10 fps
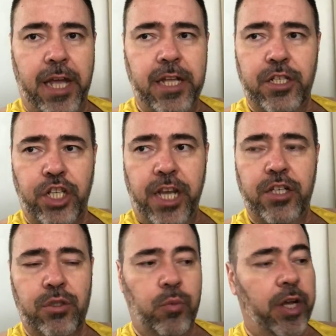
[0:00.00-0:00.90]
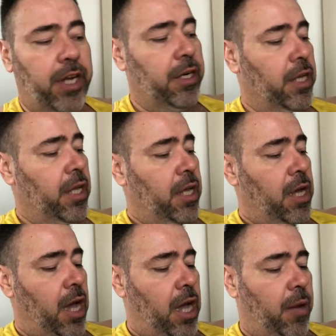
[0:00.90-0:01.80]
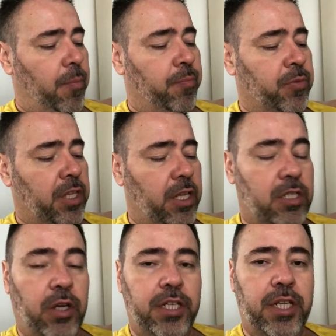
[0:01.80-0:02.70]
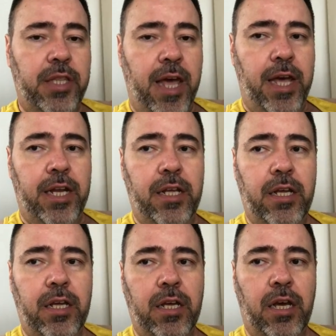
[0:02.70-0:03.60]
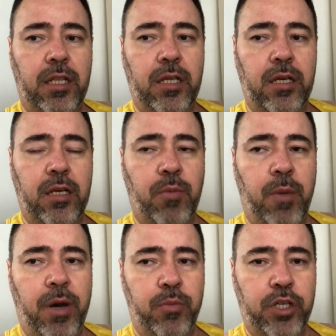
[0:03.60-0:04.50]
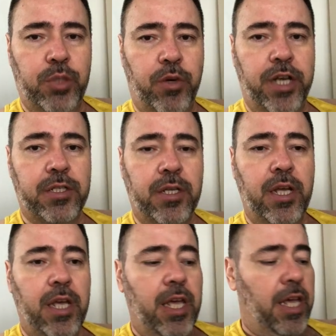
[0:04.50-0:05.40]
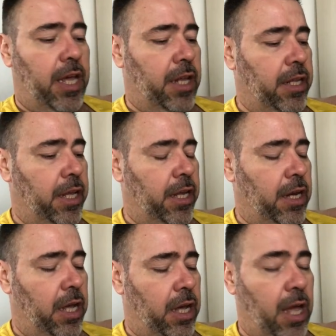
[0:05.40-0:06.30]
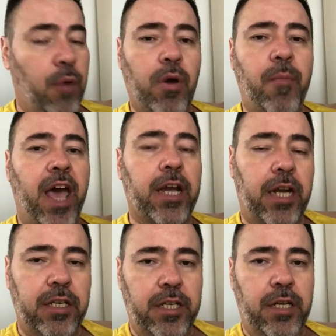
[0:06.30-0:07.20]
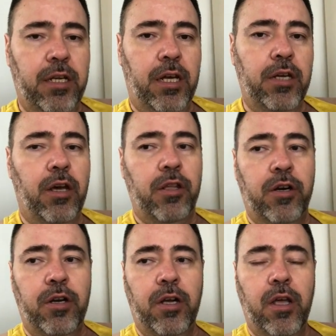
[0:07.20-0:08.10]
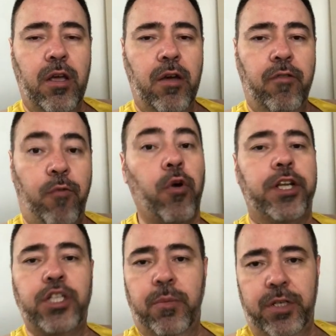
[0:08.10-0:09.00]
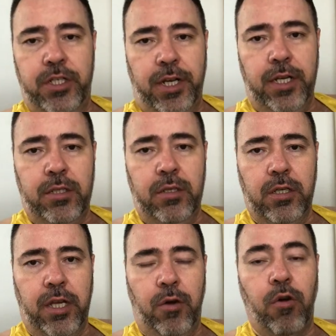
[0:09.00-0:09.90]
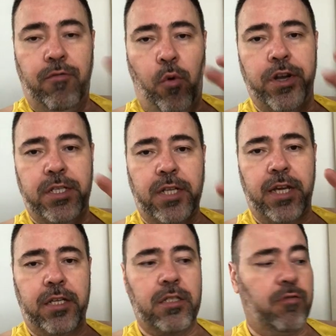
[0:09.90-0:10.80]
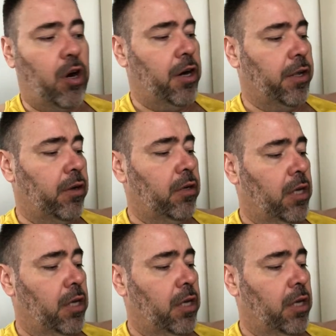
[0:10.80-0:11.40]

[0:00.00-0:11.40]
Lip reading: I didn't change the weight. So I did that on the barbell push press. And then I went back and I did another 40 jumping jacks, okay, or 40 seconds of cardio.